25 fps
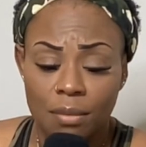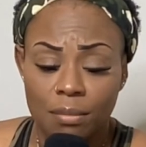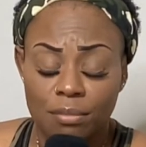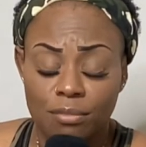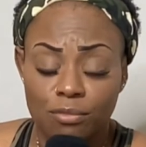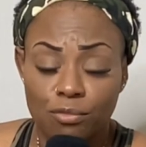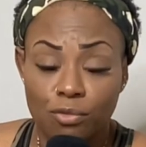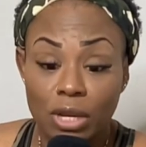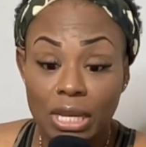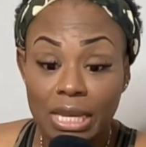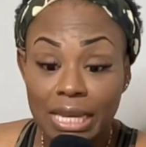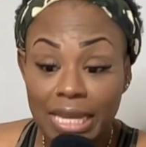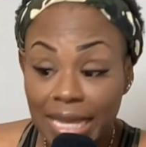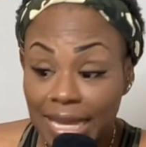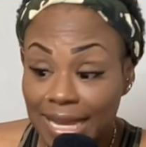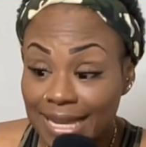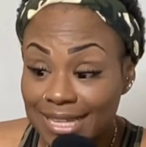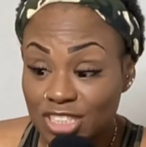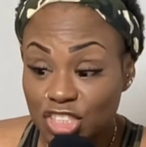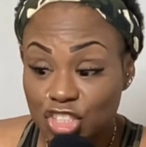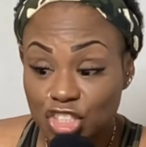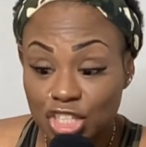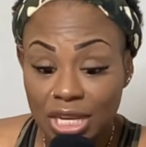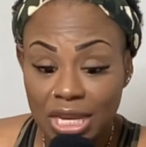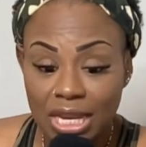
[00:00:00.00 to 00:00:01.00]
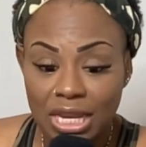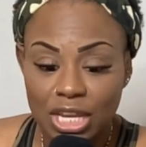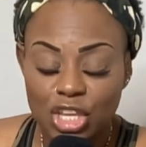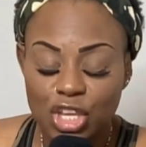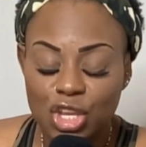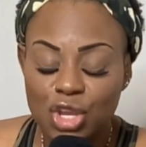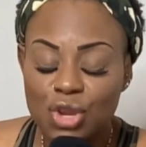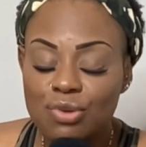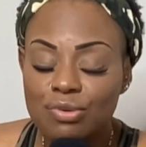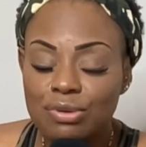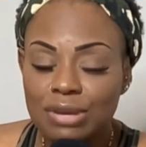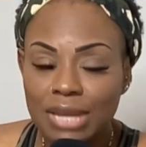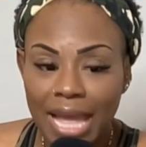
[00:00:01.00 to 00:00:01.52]
religion,
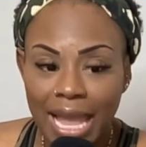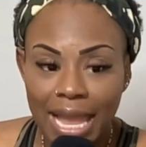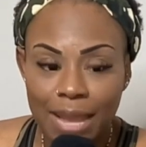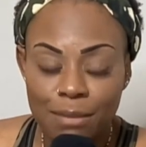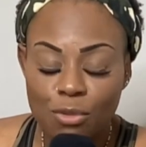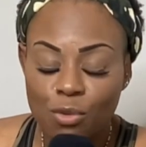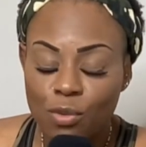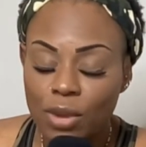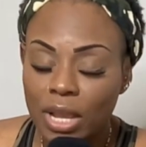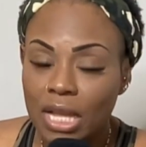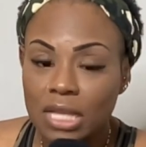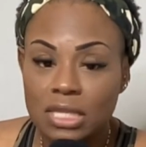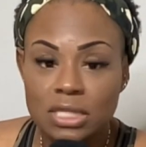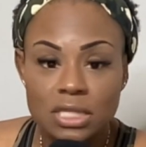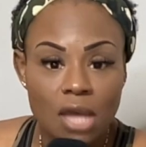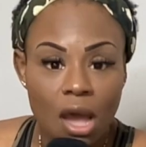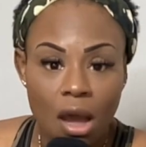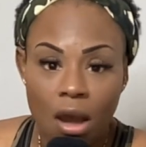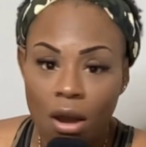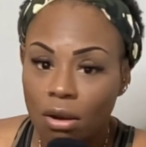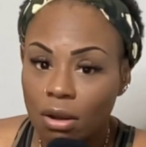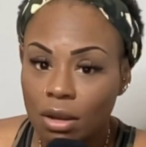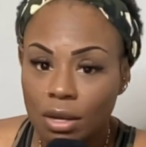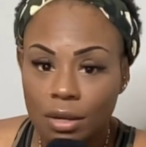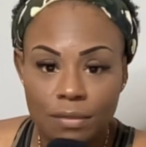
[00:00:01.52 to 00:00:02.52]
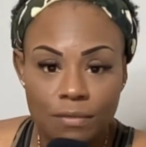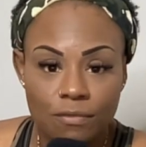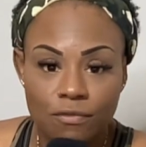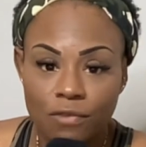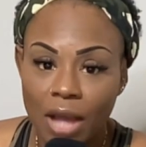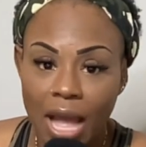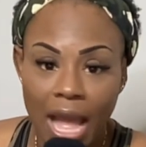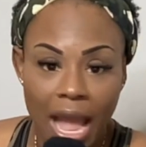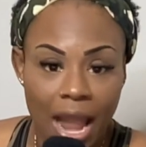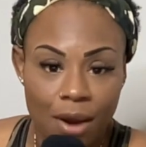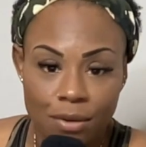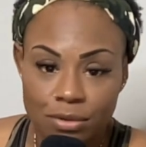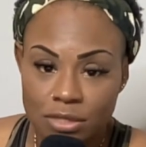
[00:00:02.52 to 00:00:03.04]
you name it, we can talk for
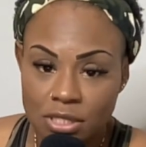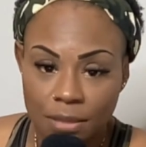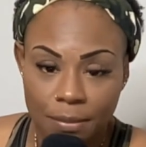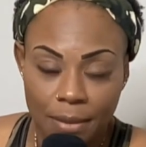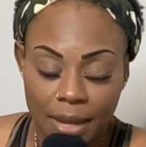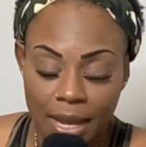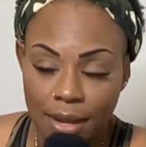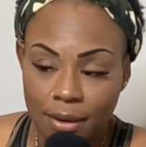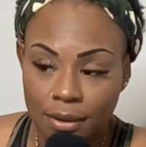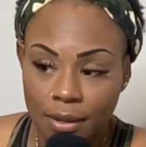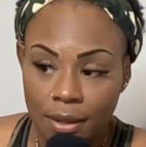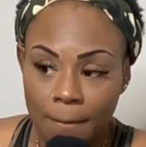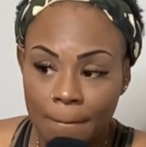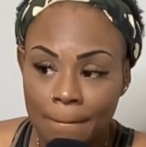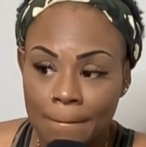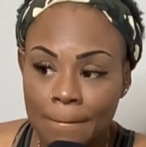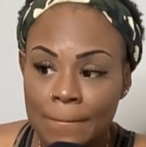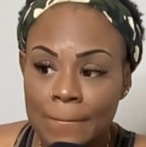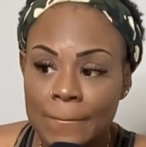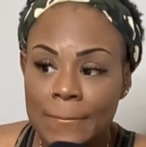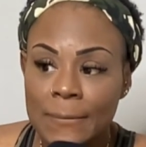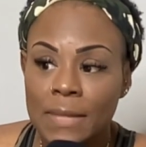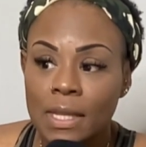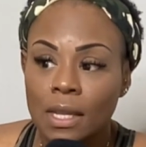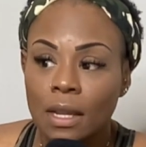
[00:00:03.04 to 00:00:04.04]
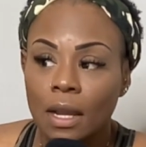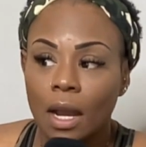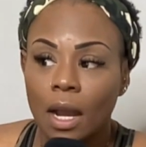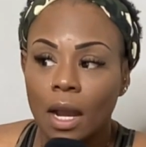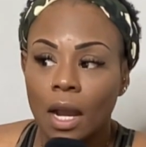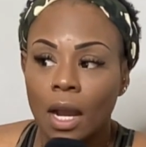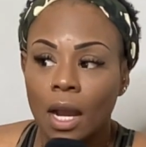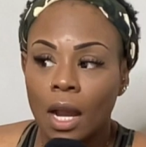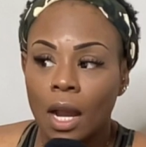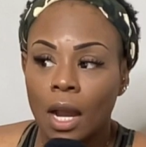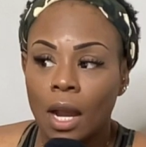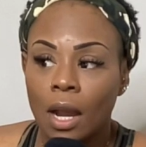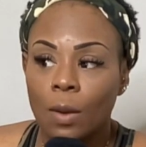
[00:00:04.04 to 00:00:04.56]
hours about it.
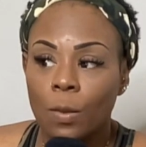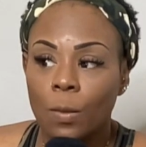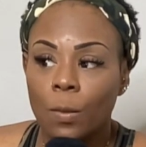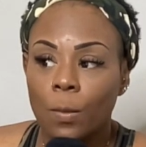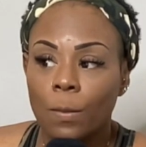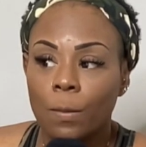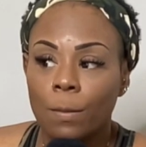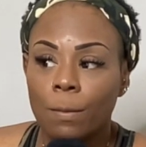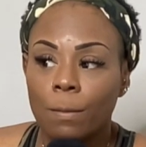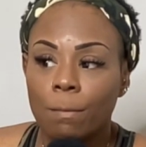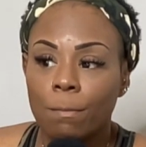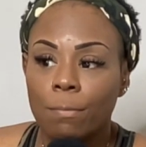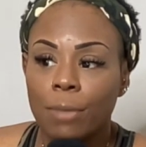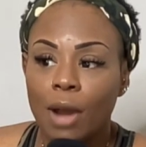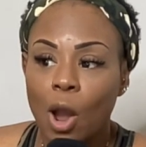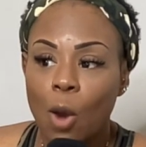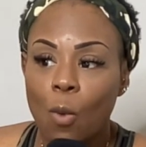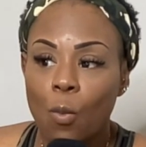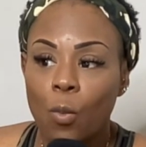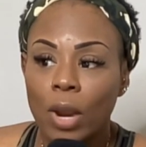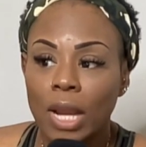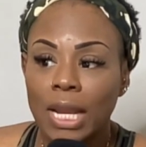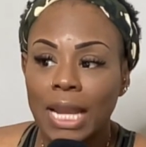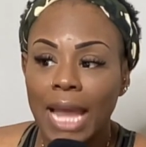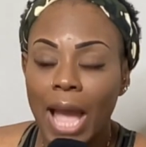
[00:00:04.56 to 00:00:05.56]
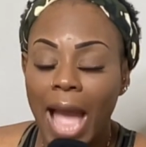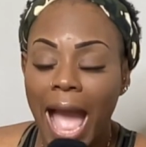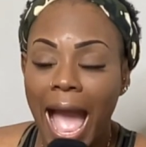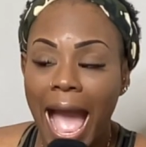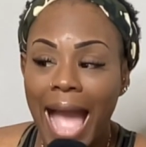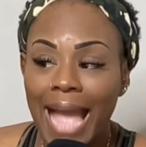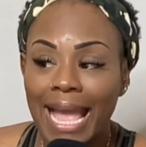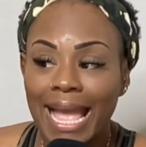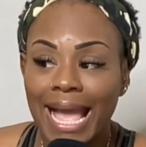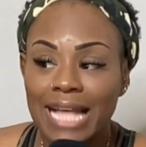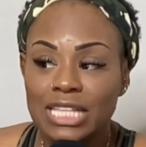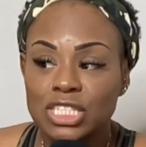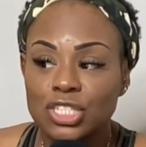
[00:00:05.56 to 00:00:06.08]
But when
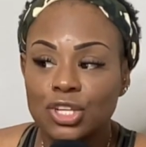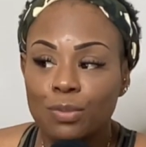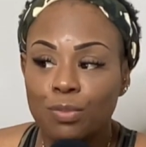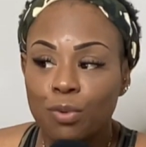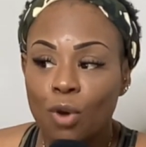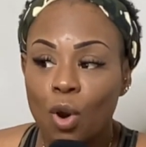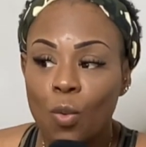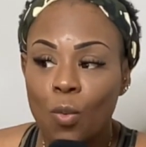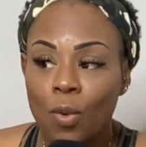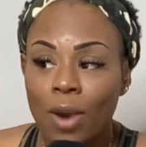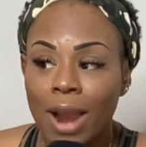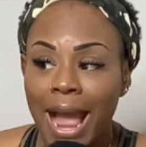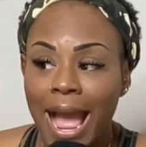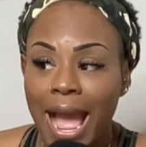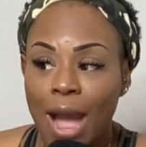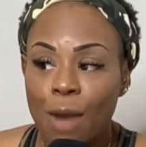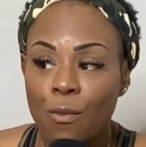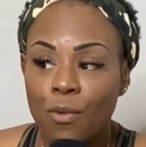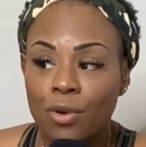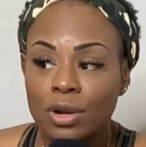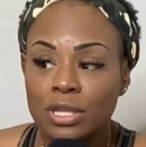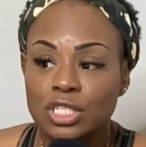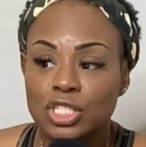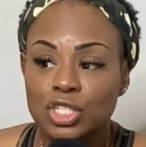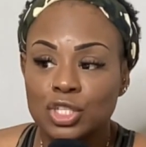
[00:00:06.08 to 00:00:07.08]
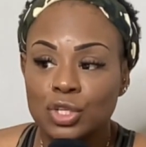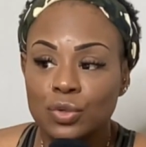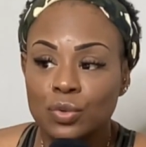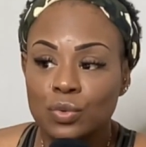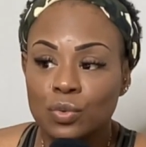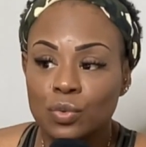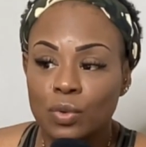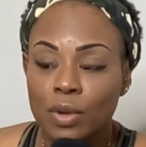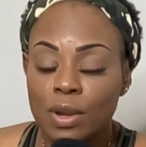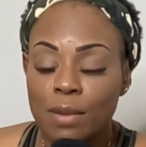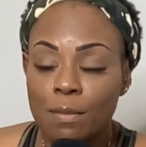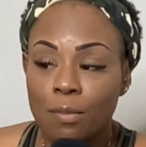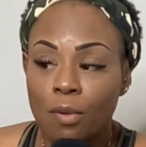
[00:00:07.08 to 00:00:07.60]
I got to the point where I wanted
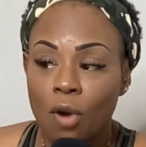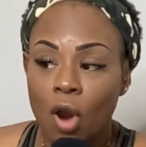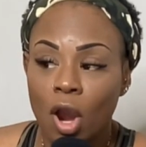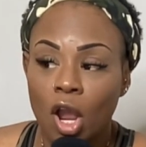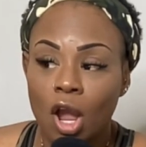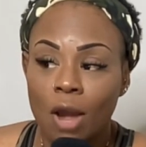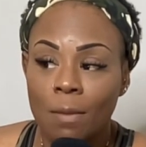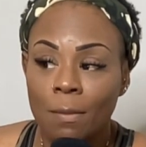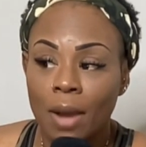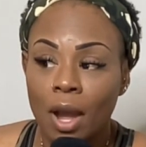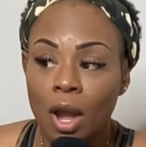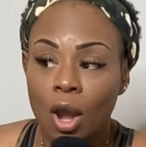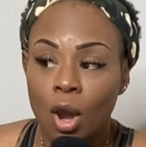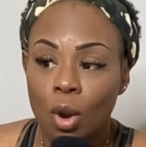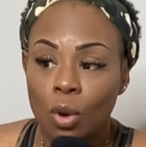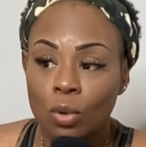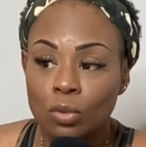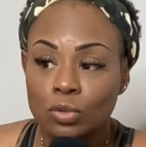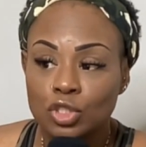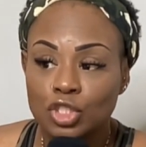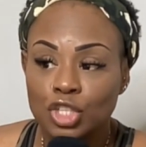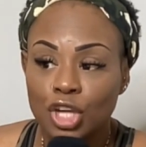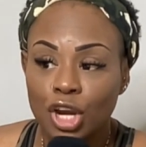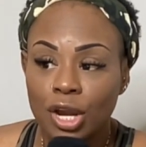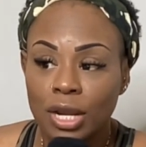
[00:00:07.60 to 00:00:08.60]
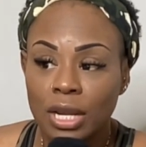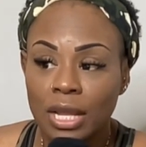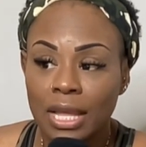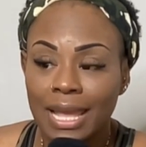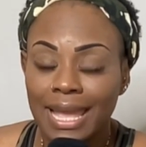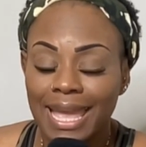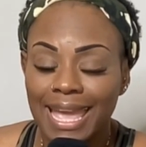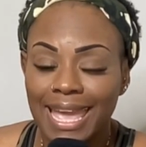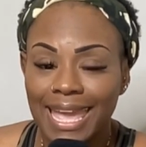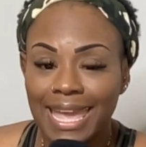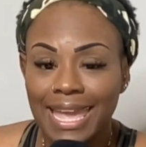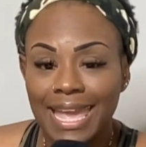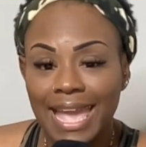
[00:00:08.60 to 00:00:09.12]
to embark on my own journey,
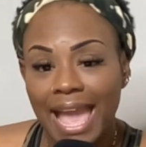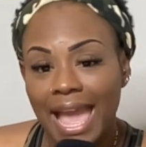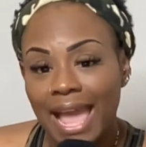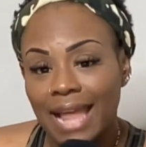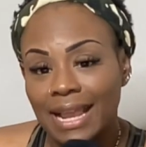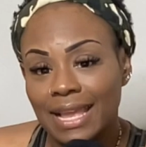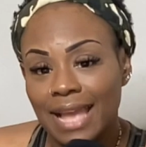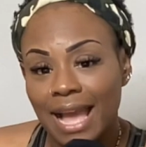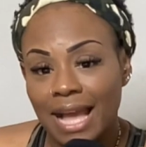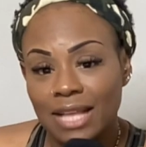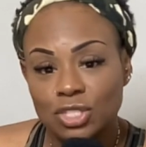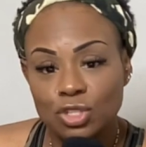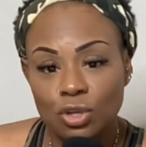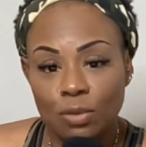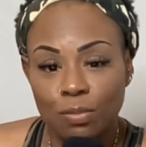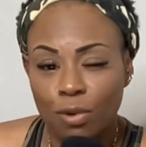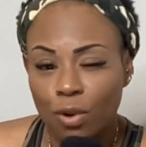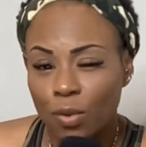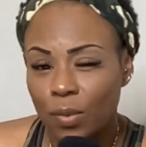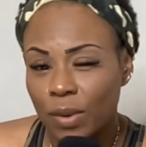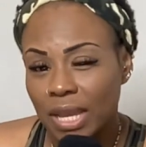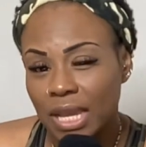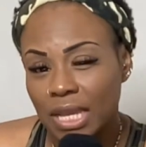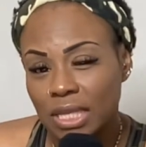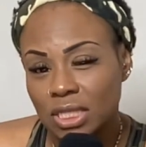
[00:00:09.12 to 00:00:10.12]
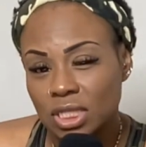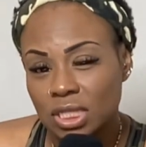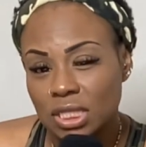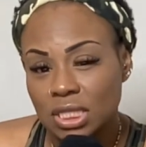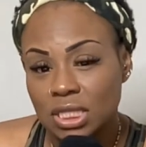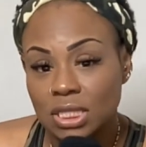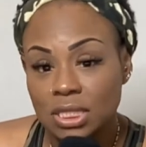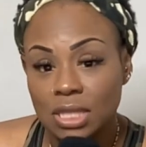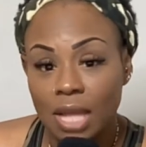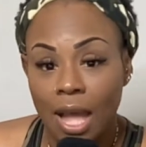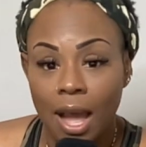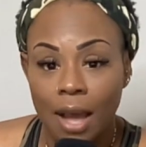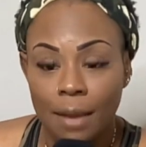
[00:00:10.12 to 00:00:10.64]
he had got to a point where he just
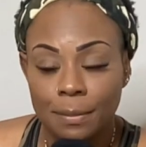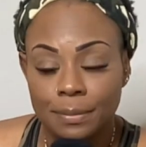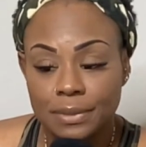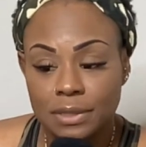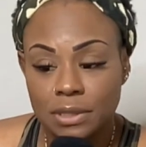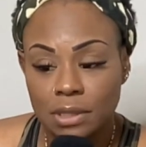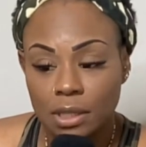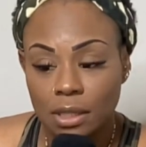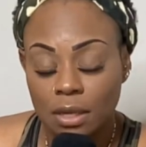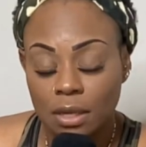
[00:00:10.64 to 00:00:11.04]
stopped.